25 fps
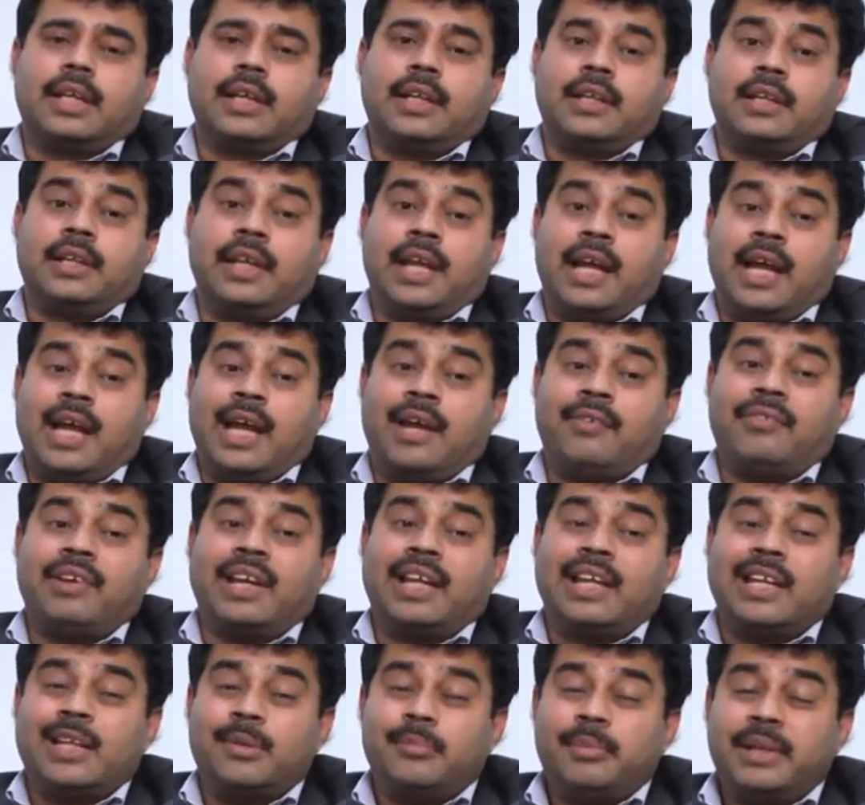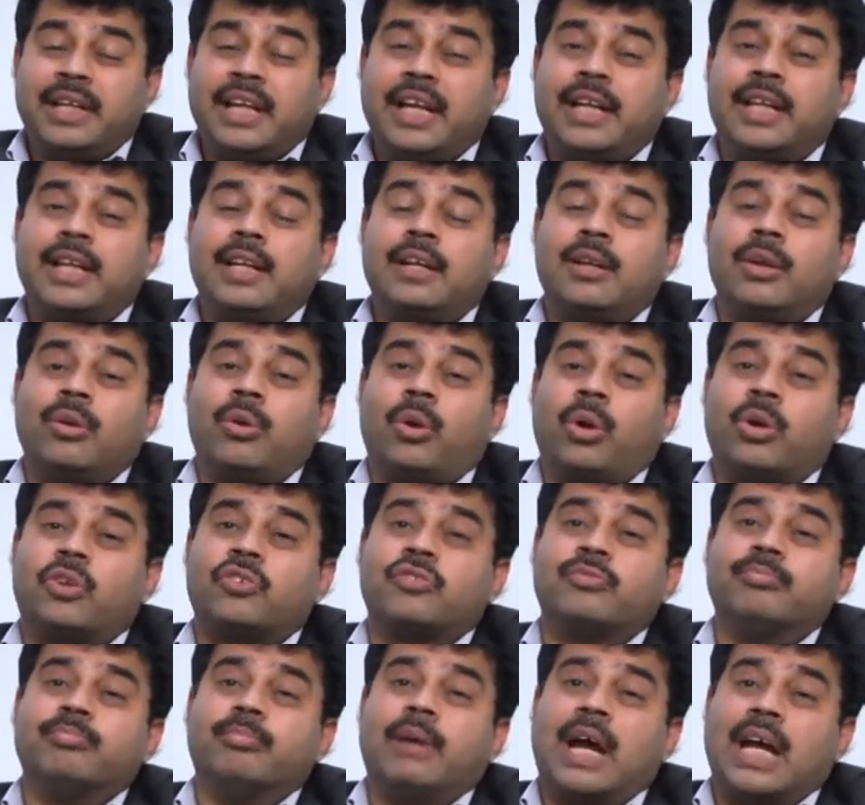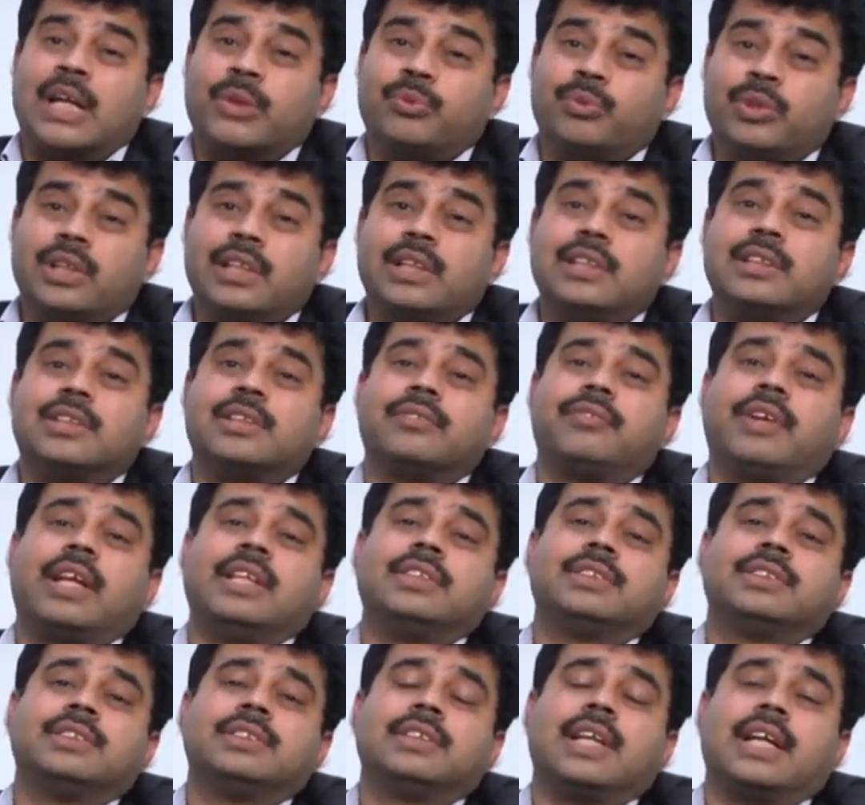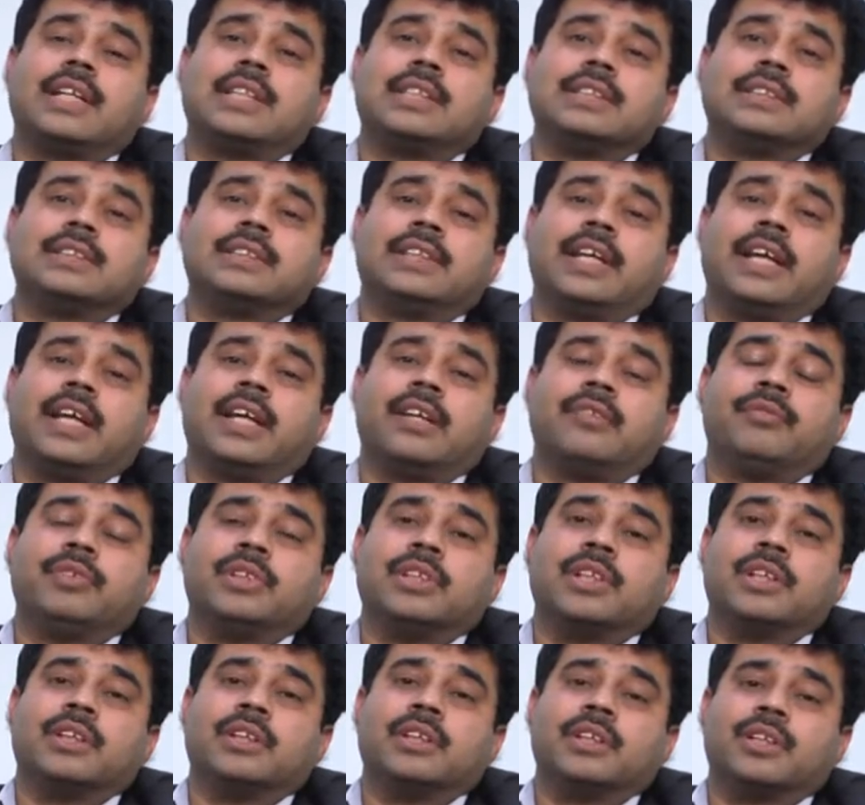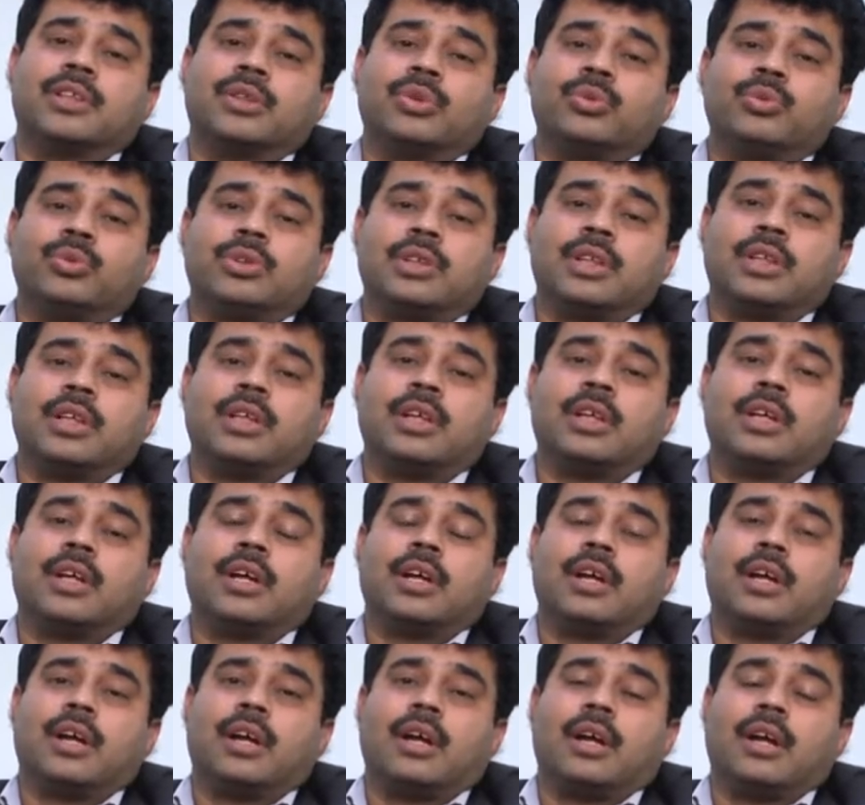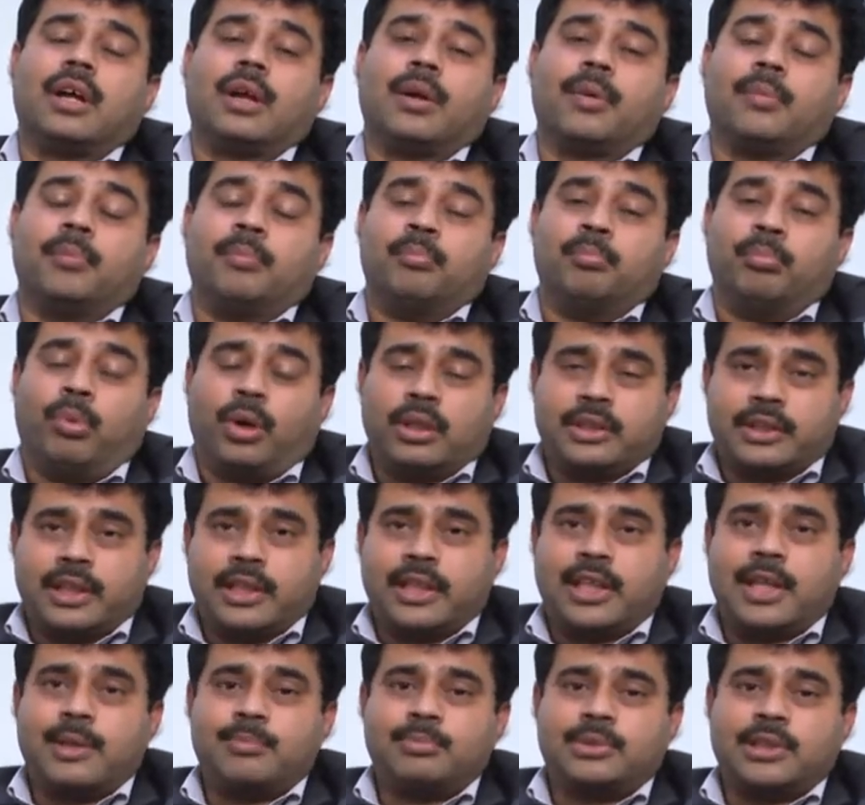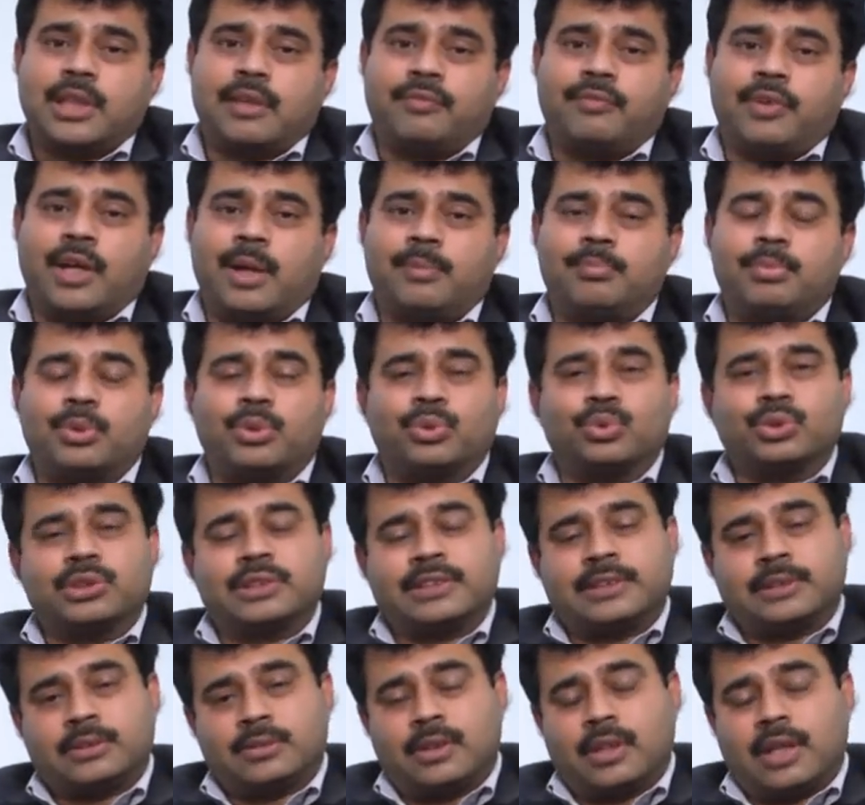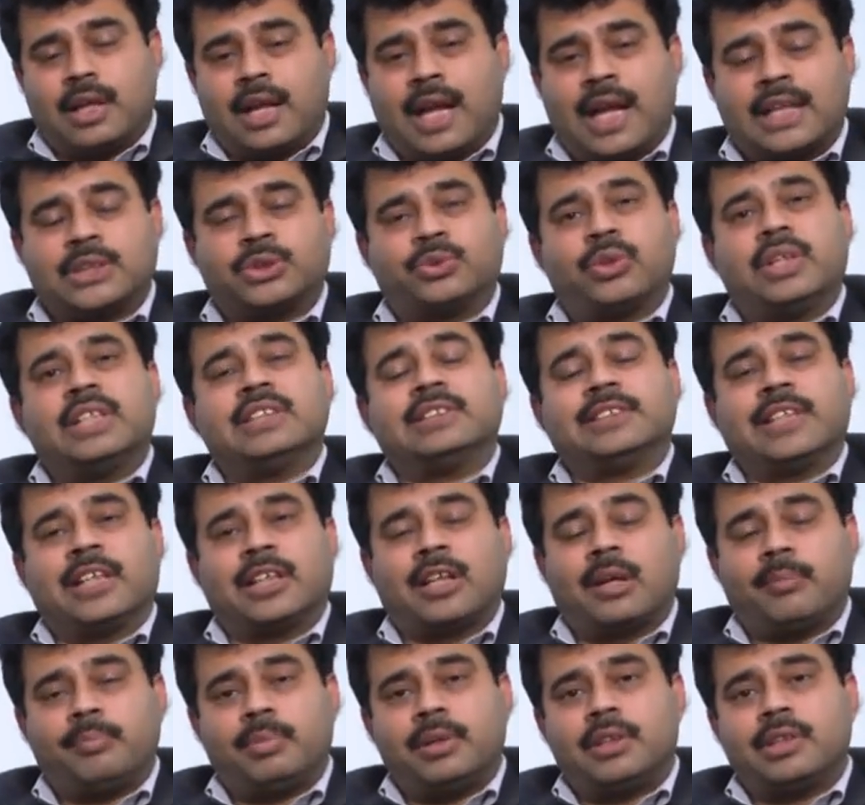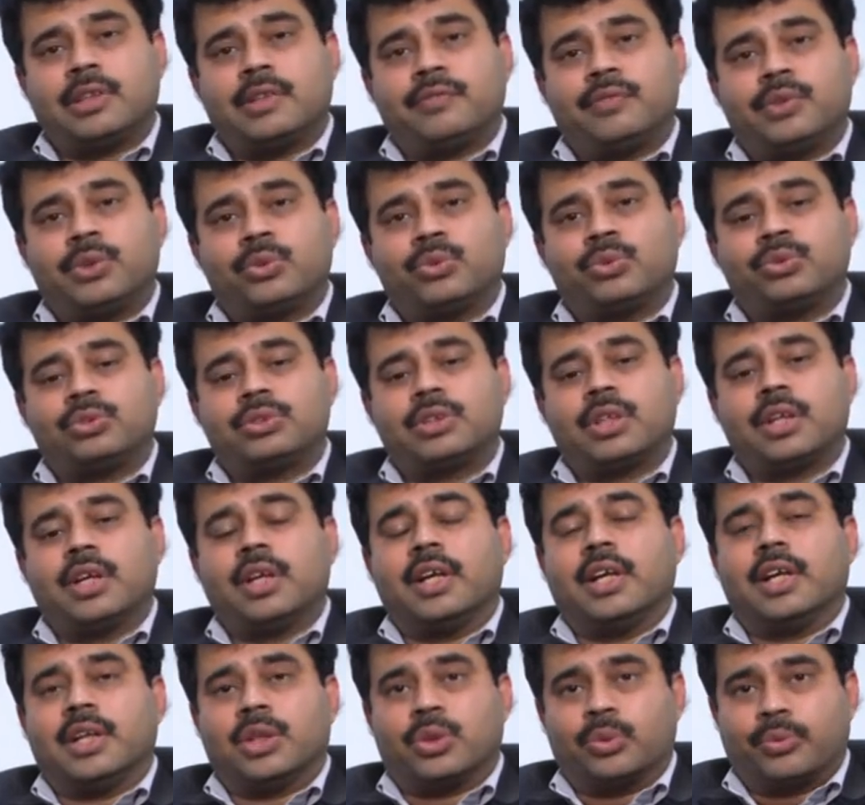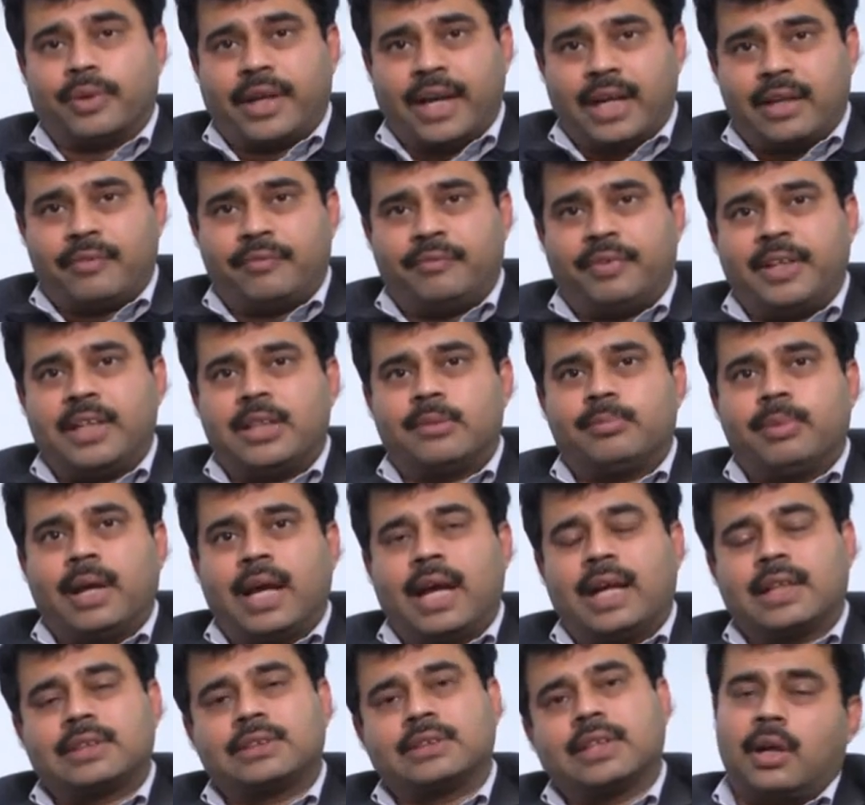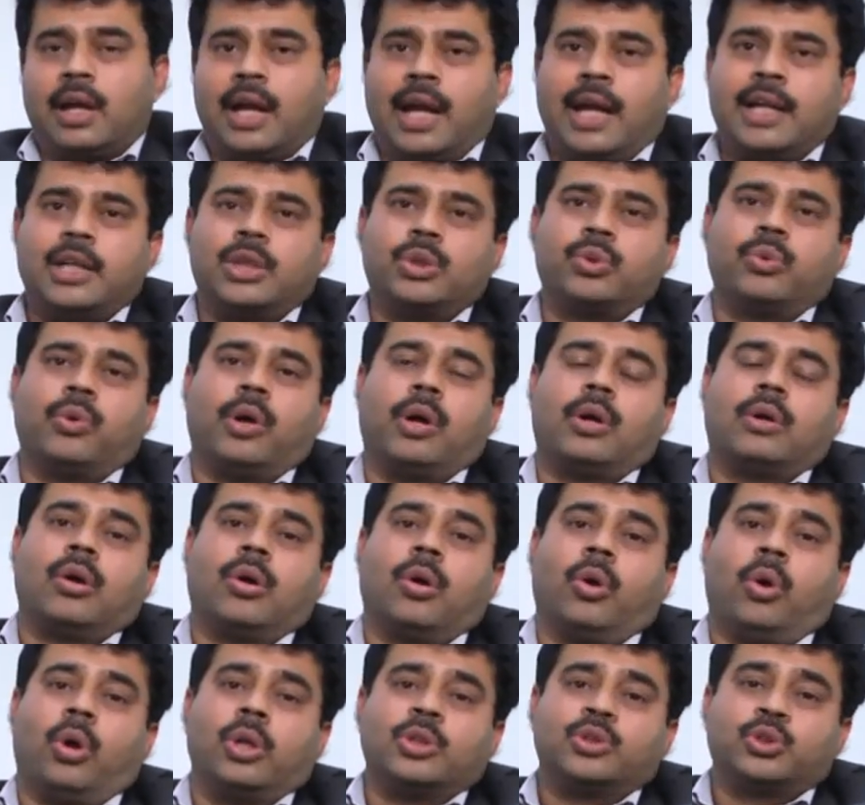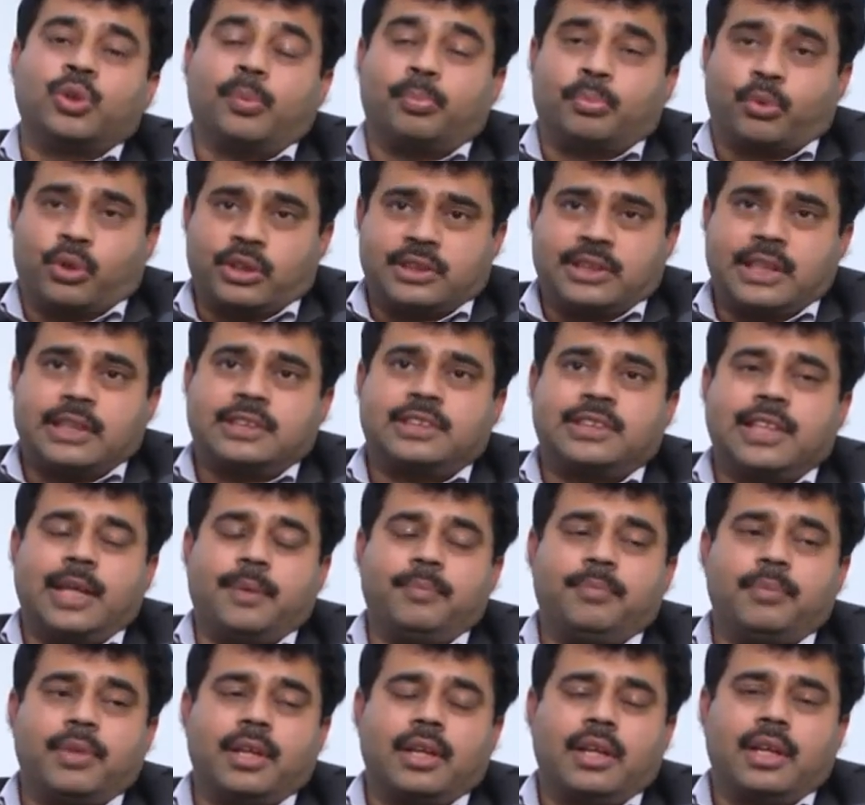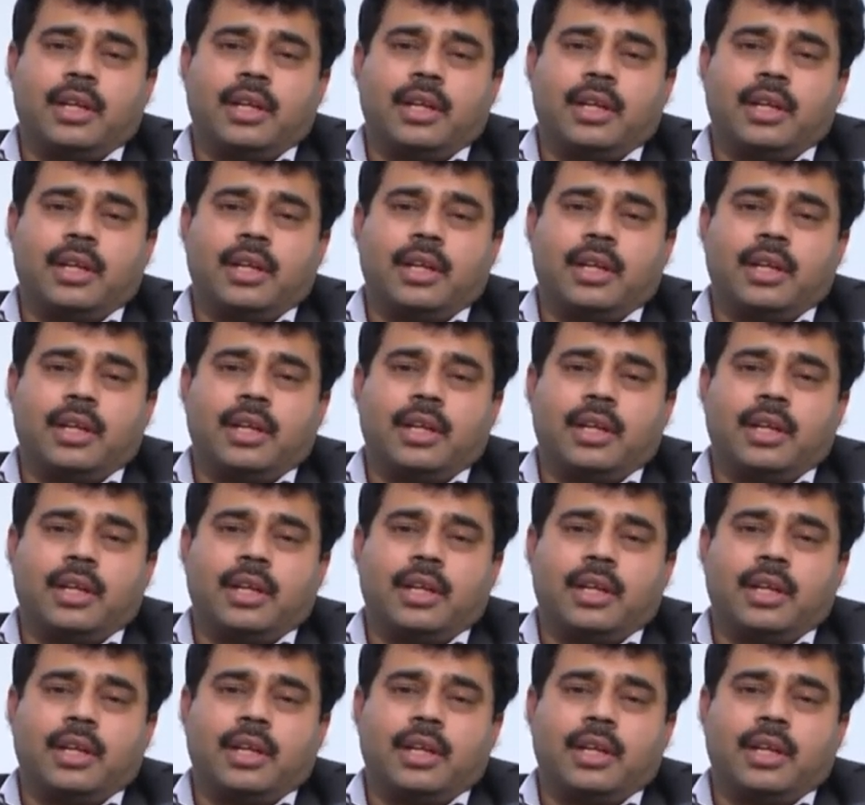They have eliminated a lot of manual intervention that is there with the recruiter bothering himself up to actually set up interviews, to get feedbacks and to also process them.